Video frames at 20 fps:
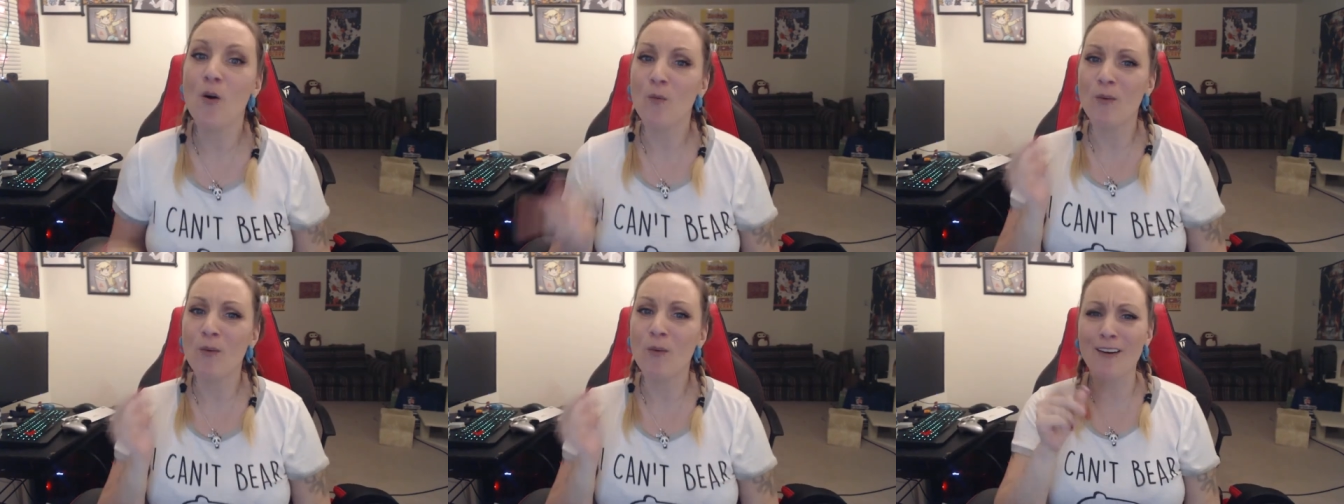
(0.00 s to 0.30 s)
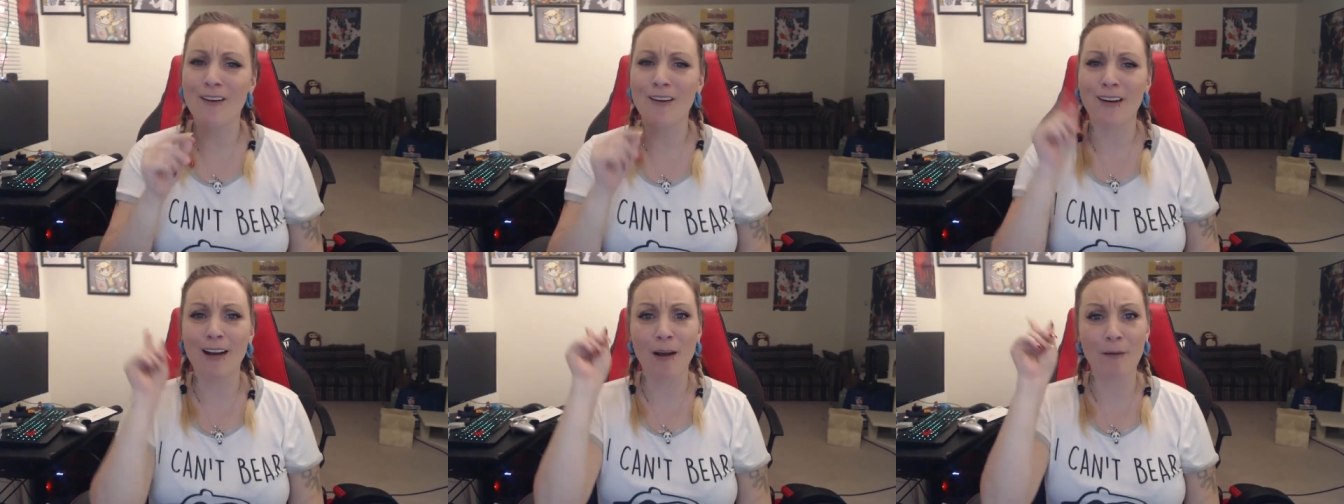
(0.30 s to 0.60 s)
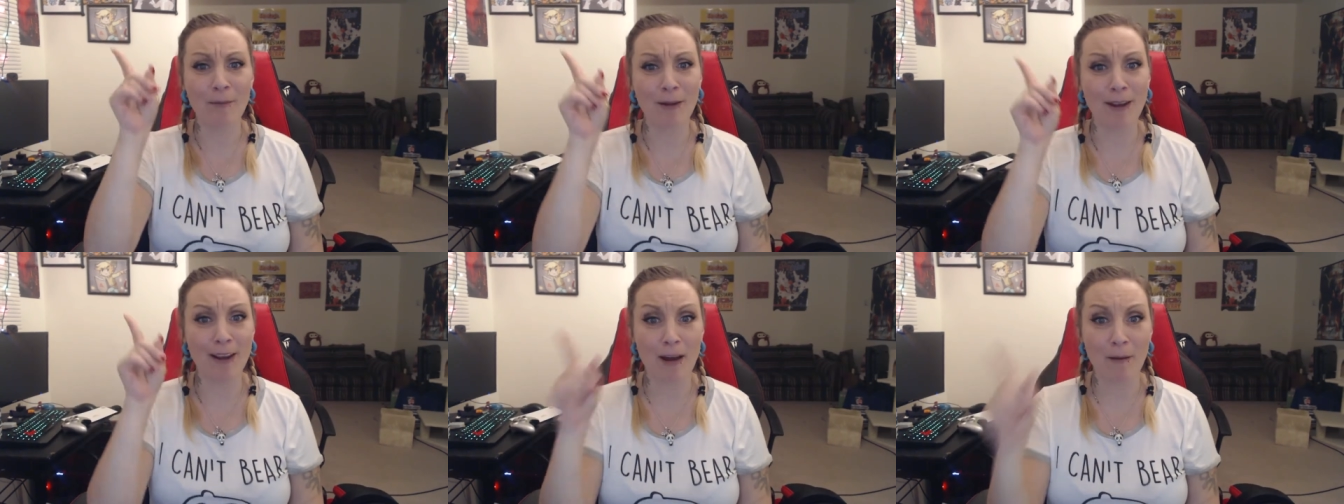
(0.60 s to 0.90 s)
We are
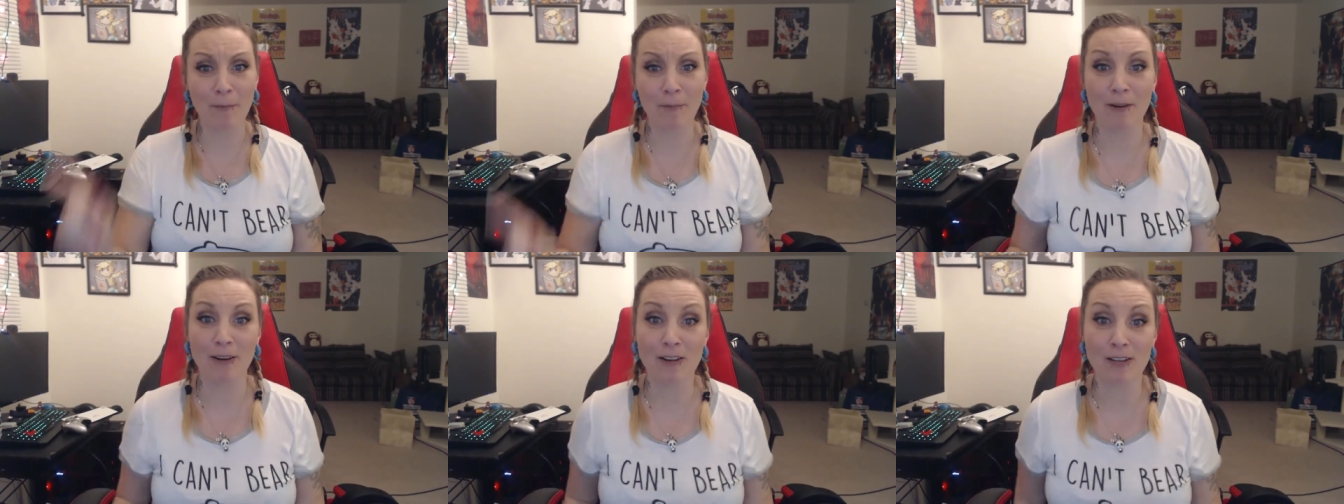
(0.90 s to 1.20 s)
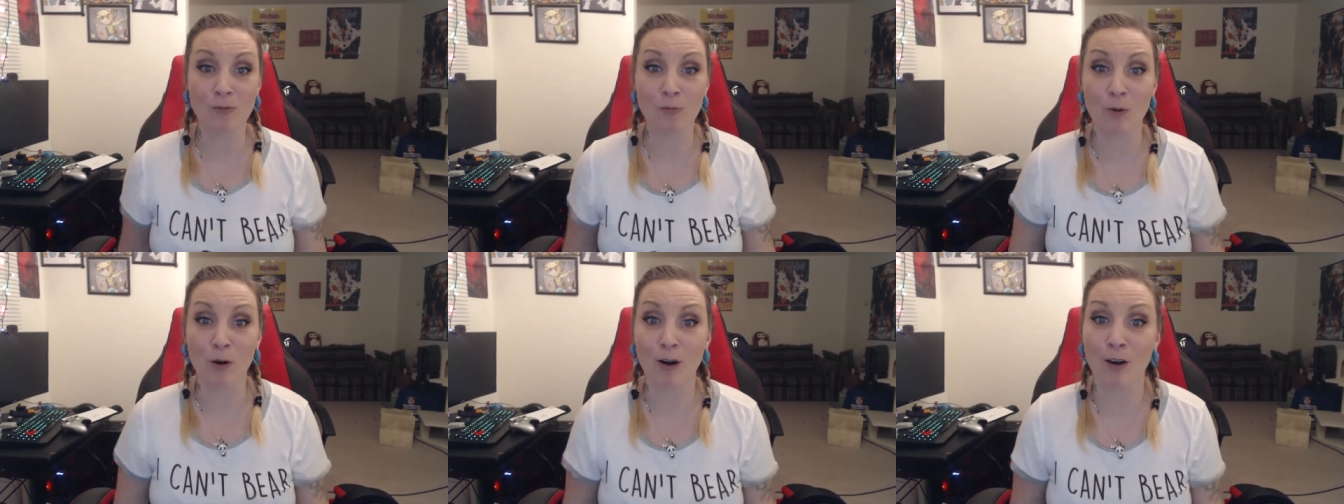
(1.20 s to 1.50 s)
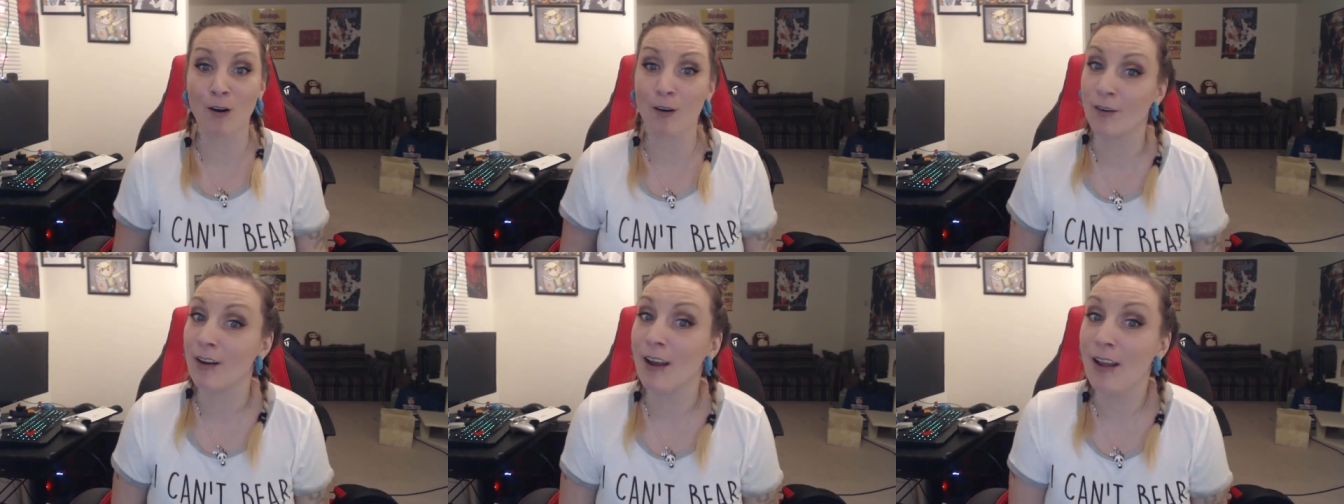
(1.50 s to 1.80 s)
coming up in this
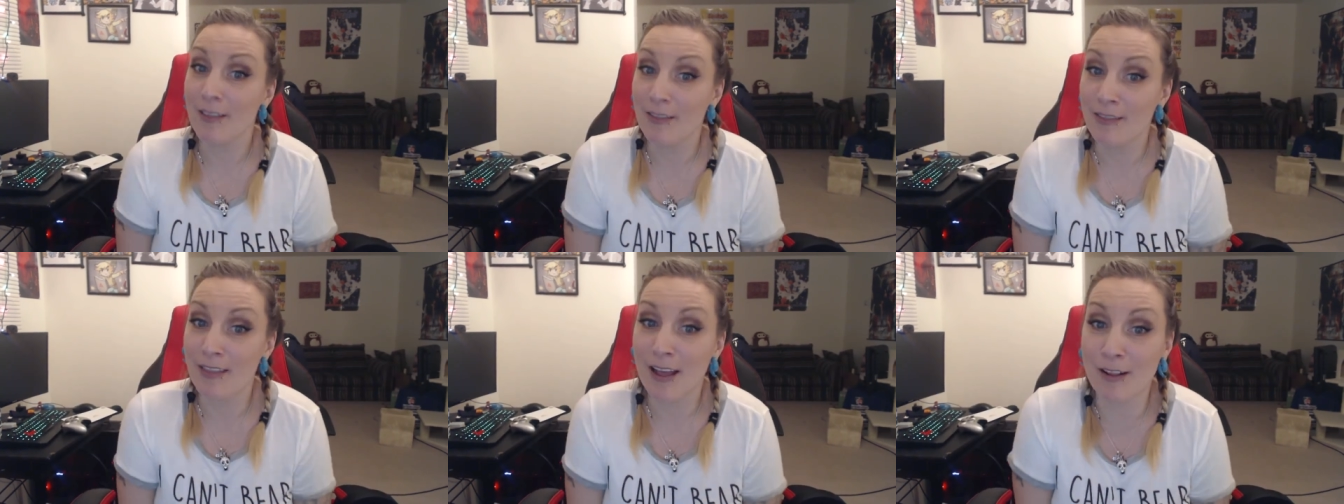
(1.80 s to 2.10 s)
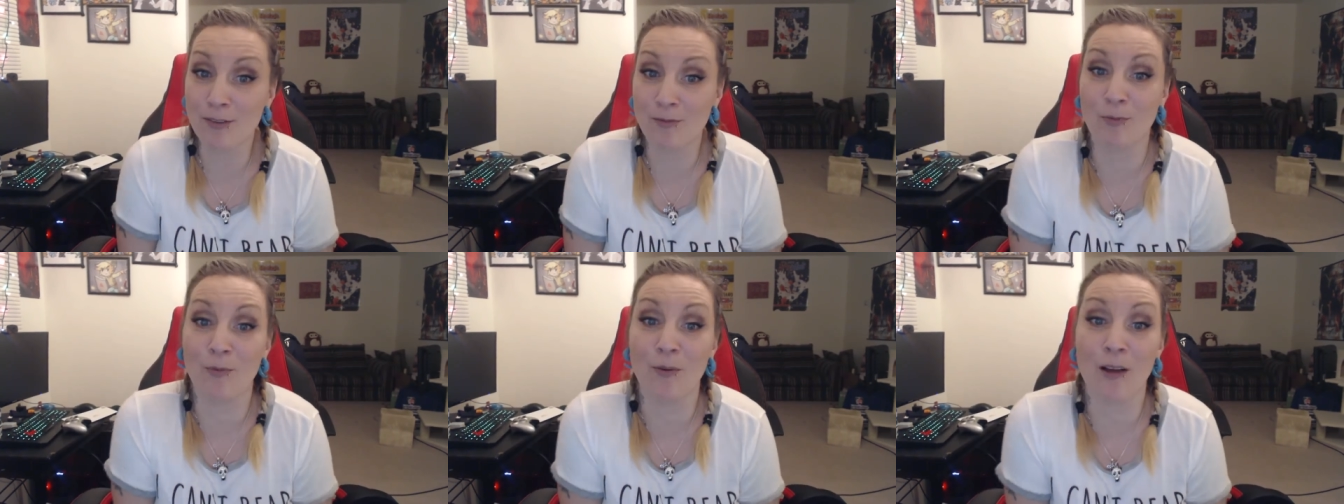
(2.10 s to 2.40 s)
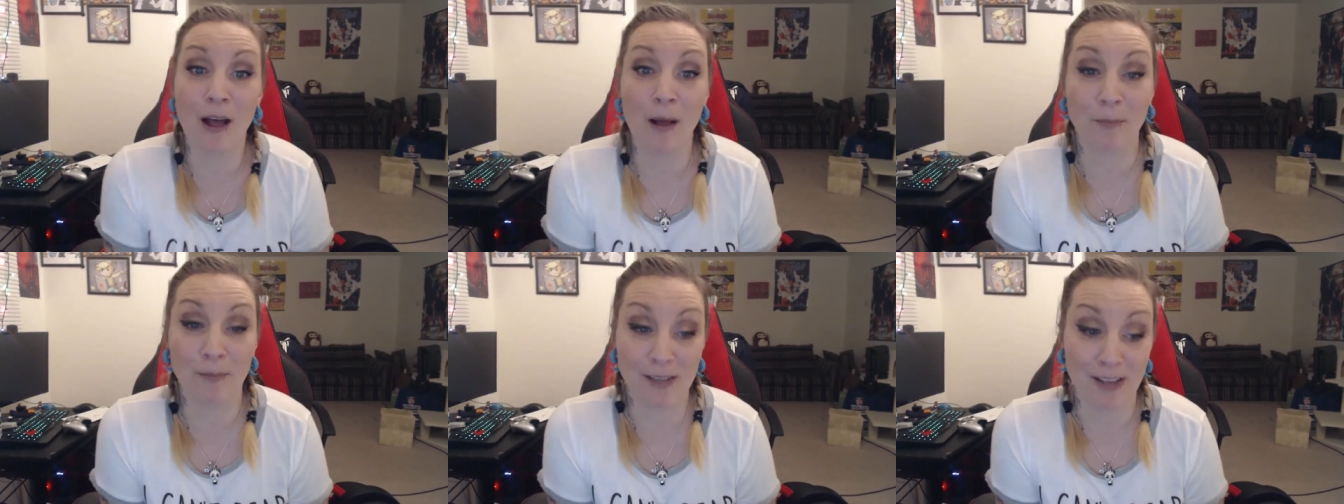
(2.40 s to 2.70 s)
world. That's
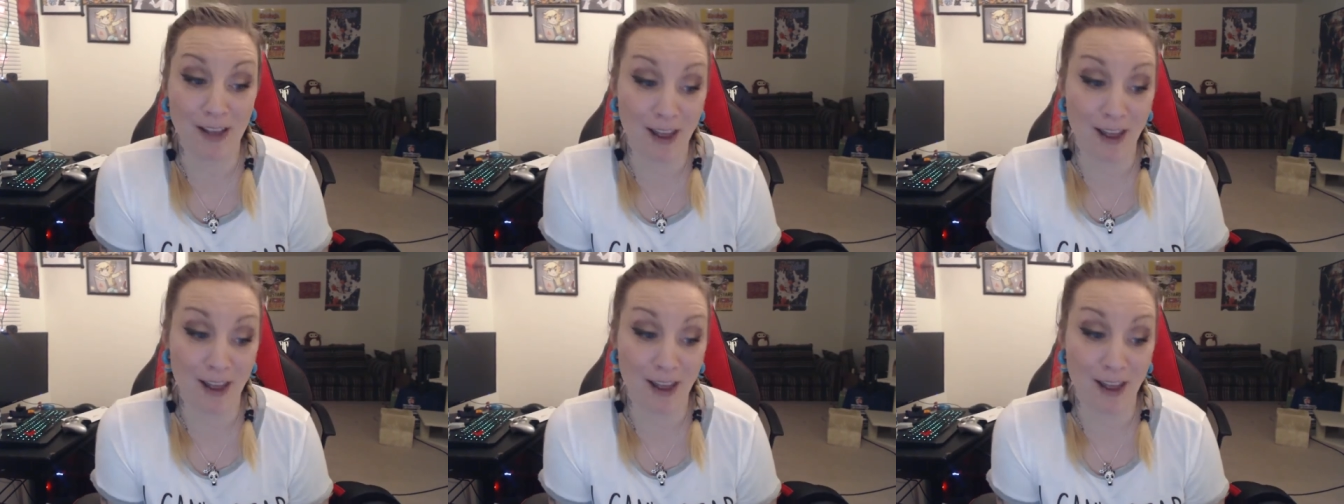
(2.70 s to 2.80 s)
what I'm